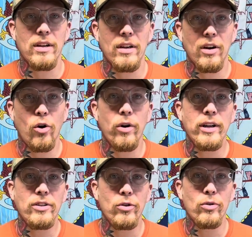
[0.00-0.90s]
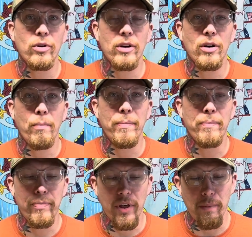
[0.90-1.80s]
According to
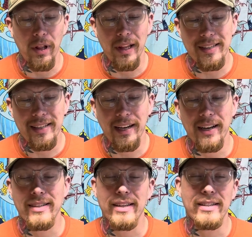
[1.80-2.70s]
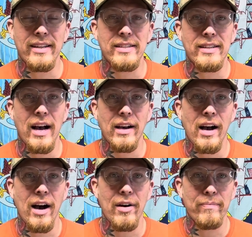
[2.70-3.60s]

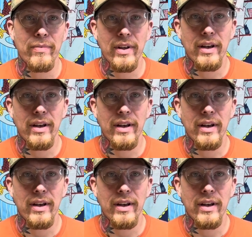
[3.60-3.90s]
theballisticassistance.com,